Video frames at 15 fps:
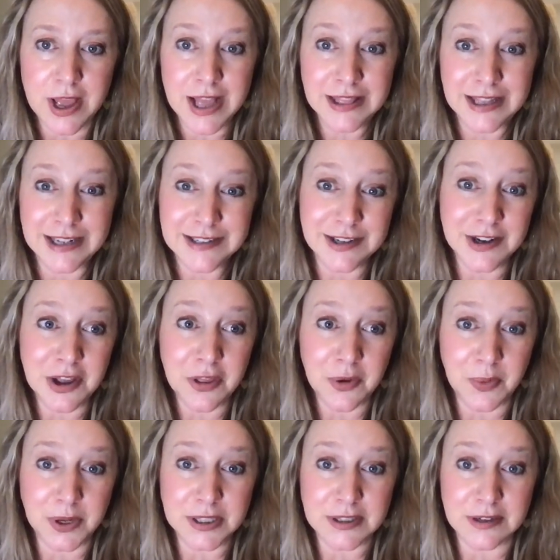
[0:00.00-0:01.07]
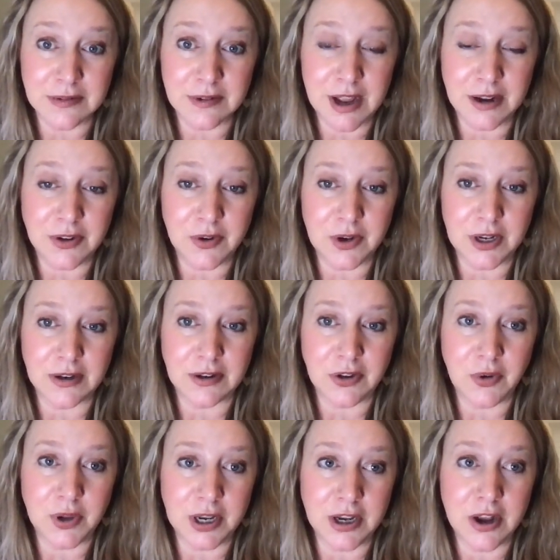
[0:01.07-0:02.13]
that's another reason that you can you
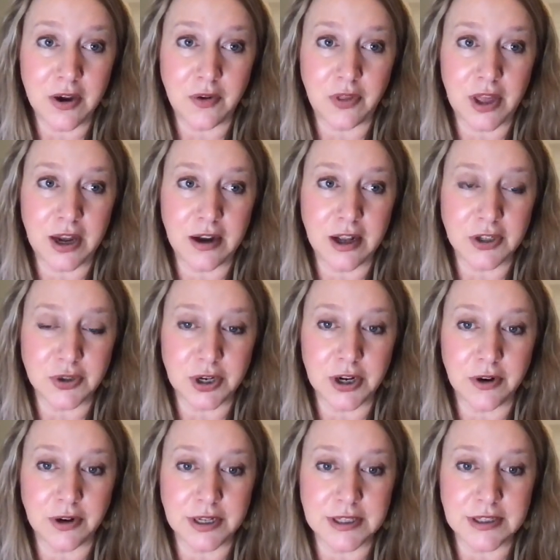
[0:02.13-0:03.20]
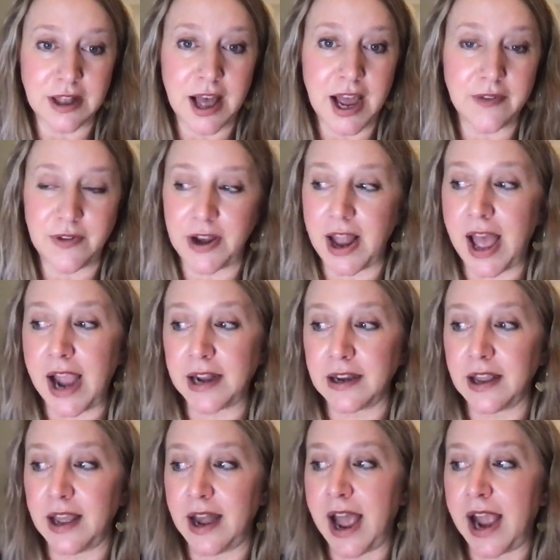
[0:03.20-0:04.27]
can know that a trigger is live and act
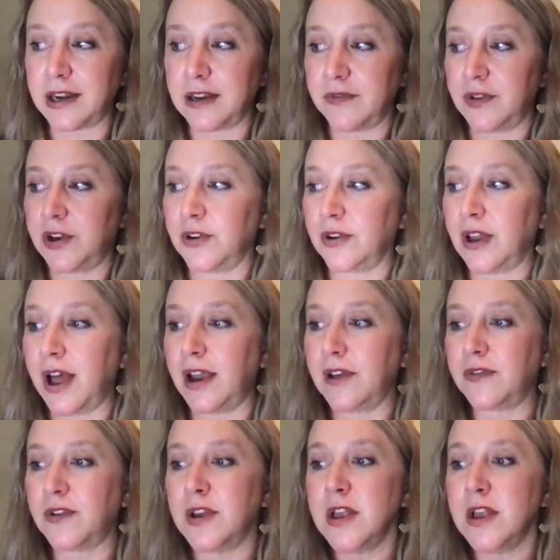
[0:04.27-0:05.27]
and active in your life.